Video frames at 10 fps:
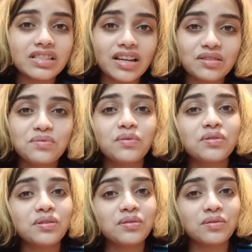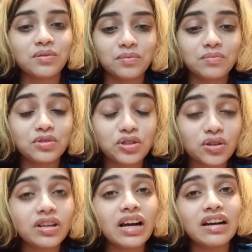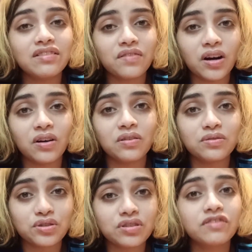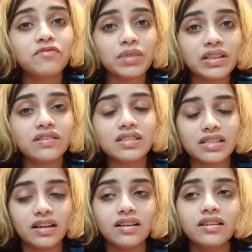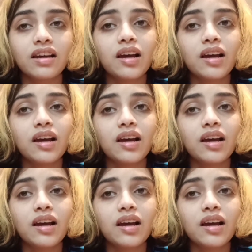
That is what, should have been the result.